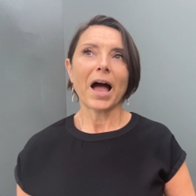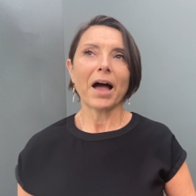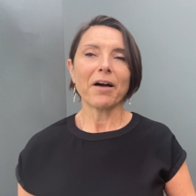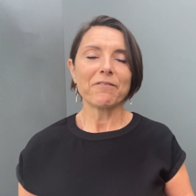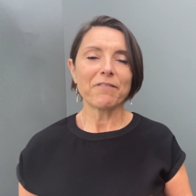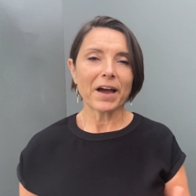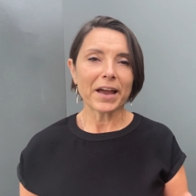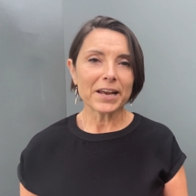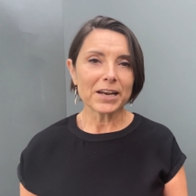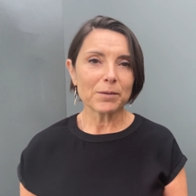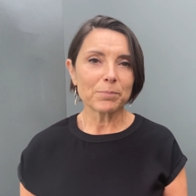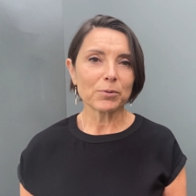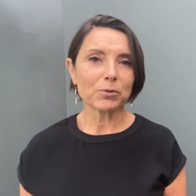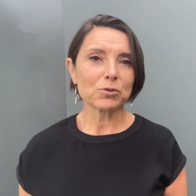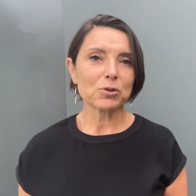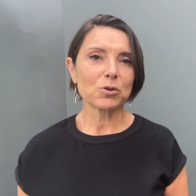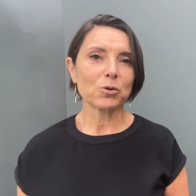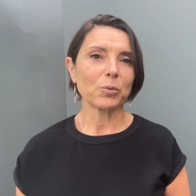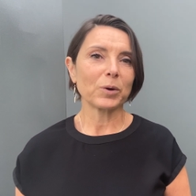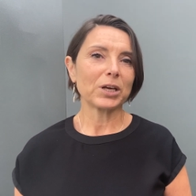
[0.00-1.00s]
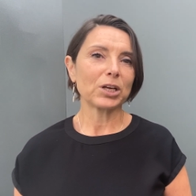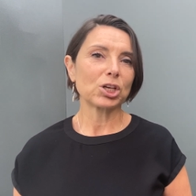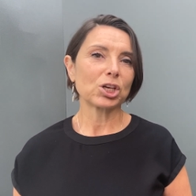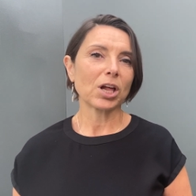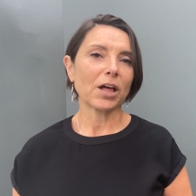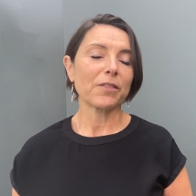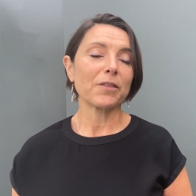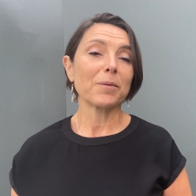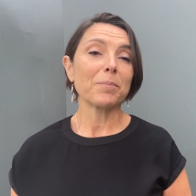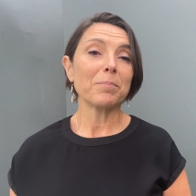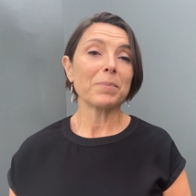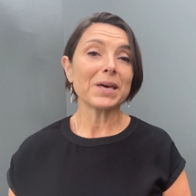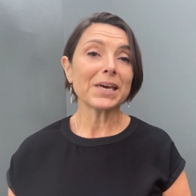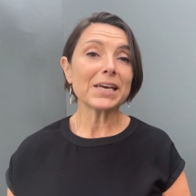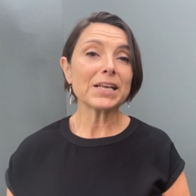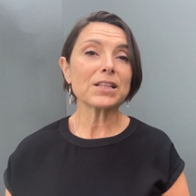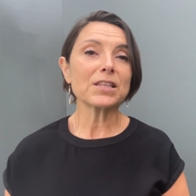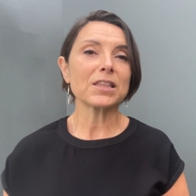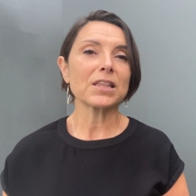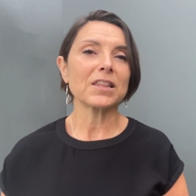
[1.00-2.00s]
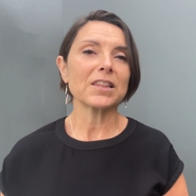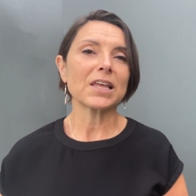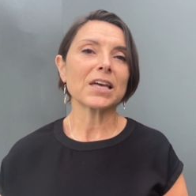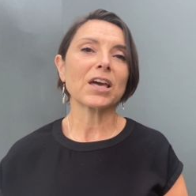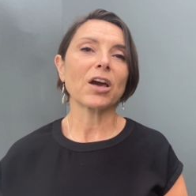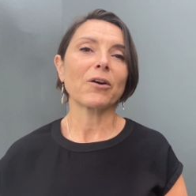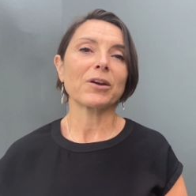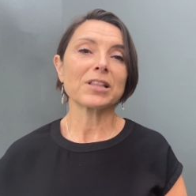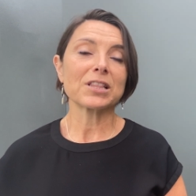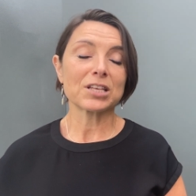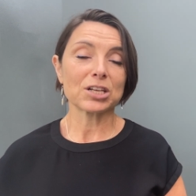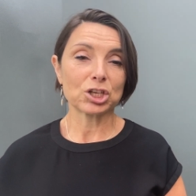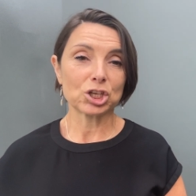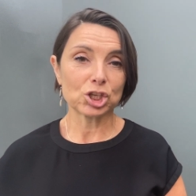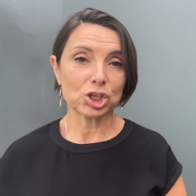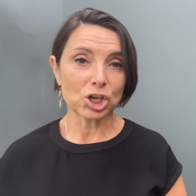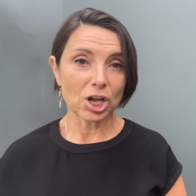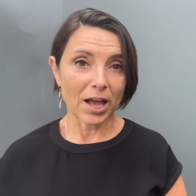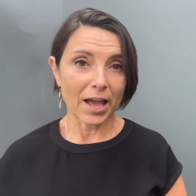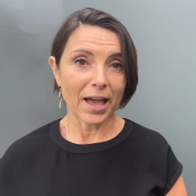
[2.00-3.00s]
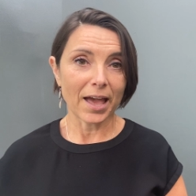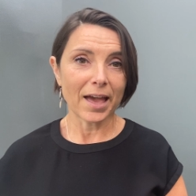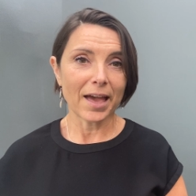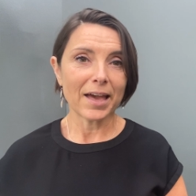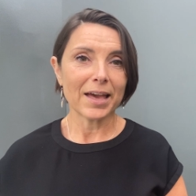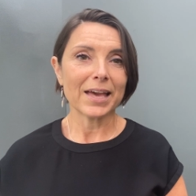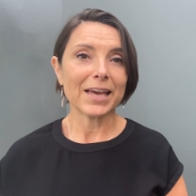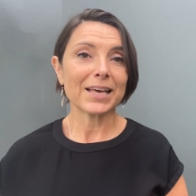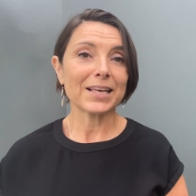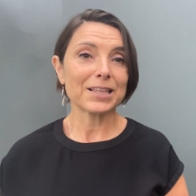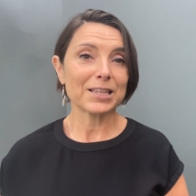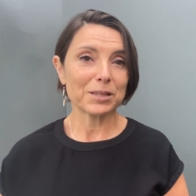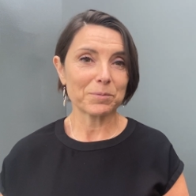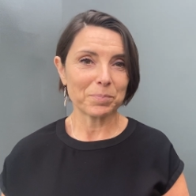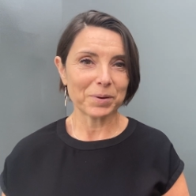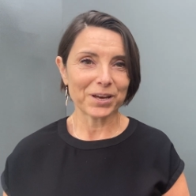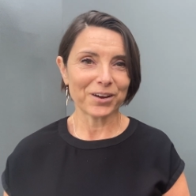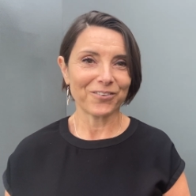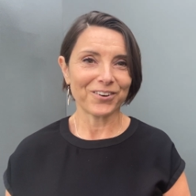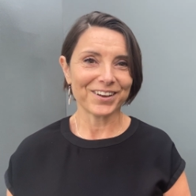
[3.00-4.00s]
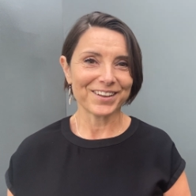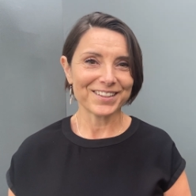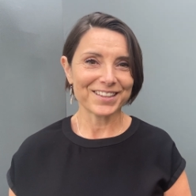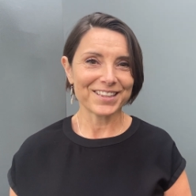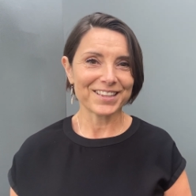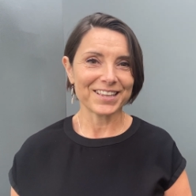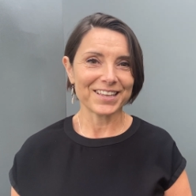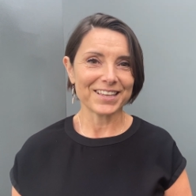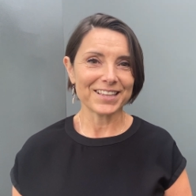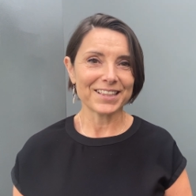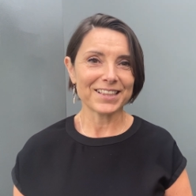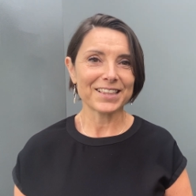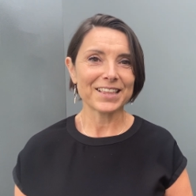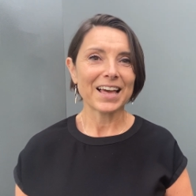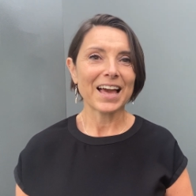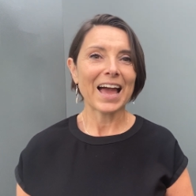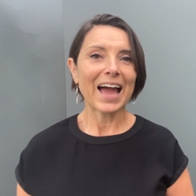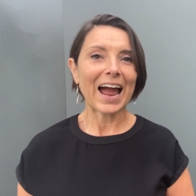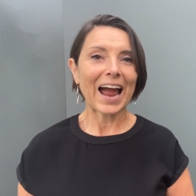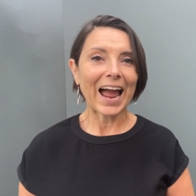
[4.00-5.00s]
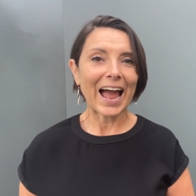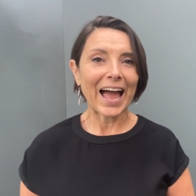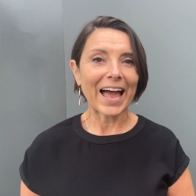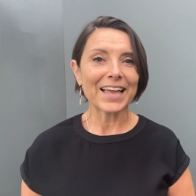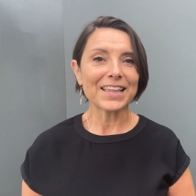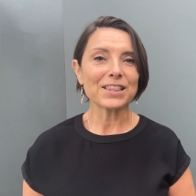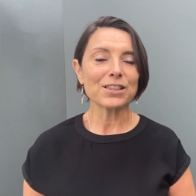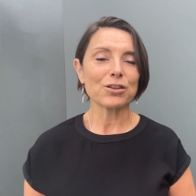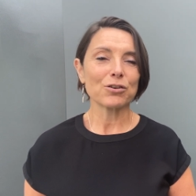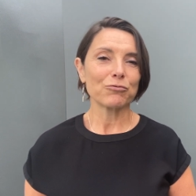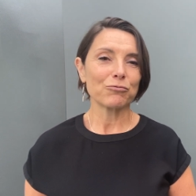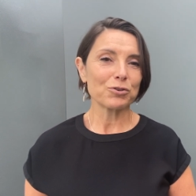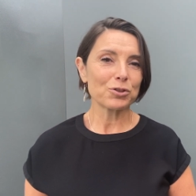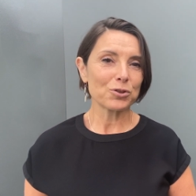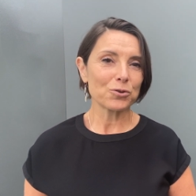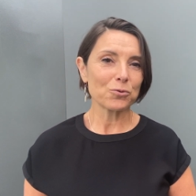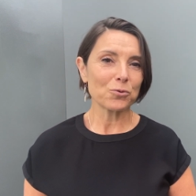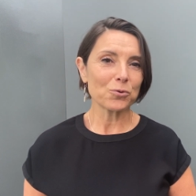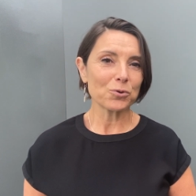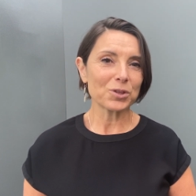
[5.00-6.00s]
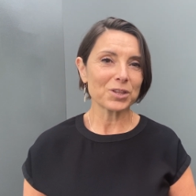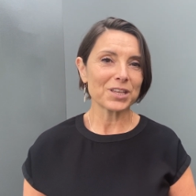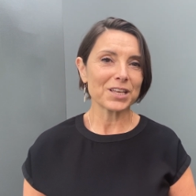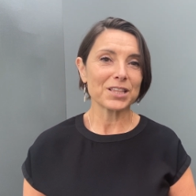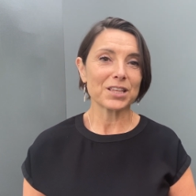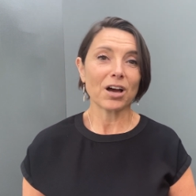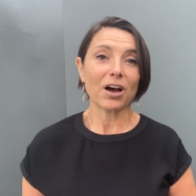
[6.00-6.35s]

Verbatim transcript: available to each other means that they're going to share experiences and resources.